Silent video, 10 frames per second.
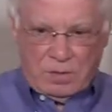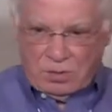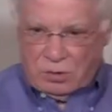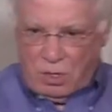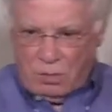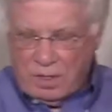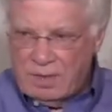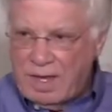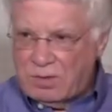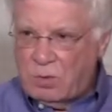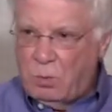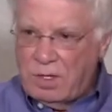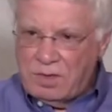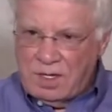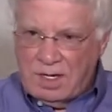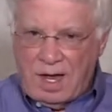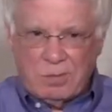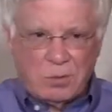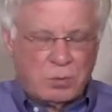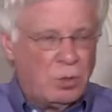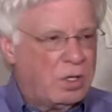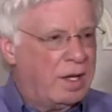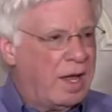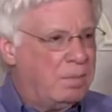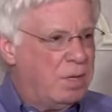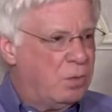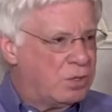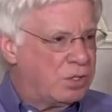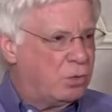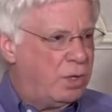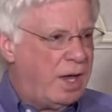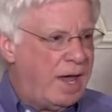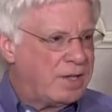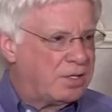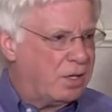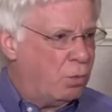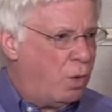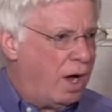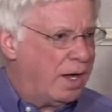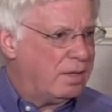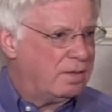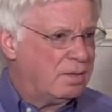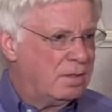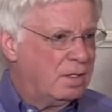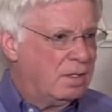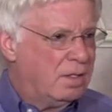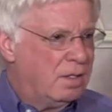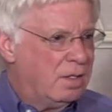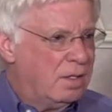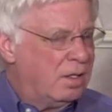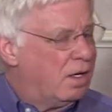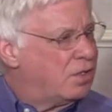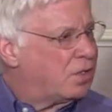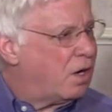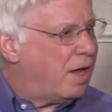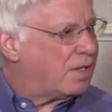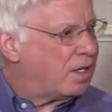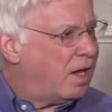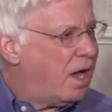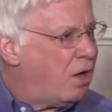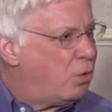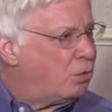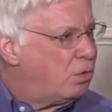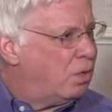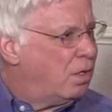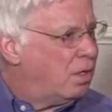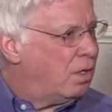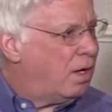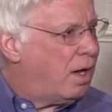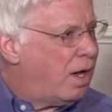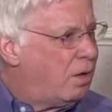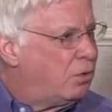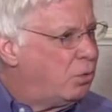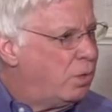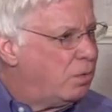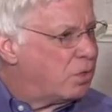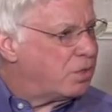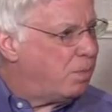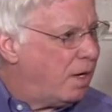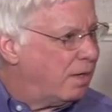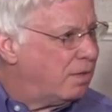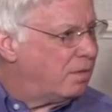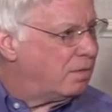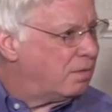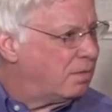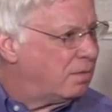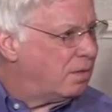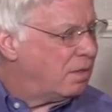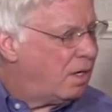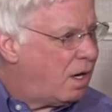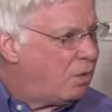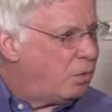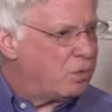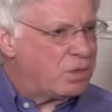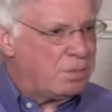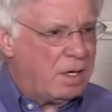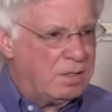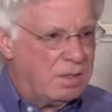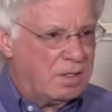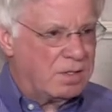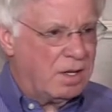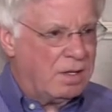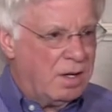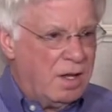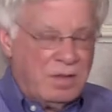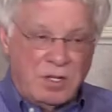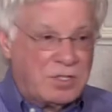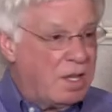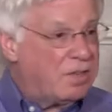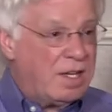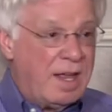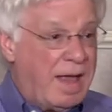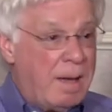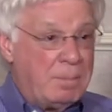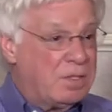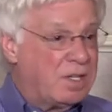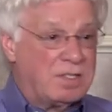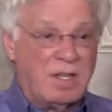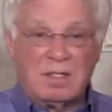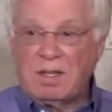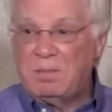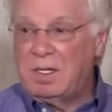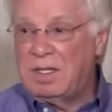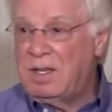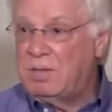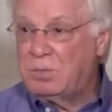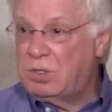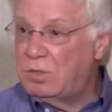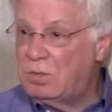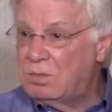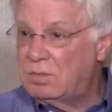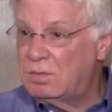knowing that the one thing God was working on me was to quit asking why and start asking how, how do we respond? How do we respond to this God? There's nothing that happens that's not coming to Him, too.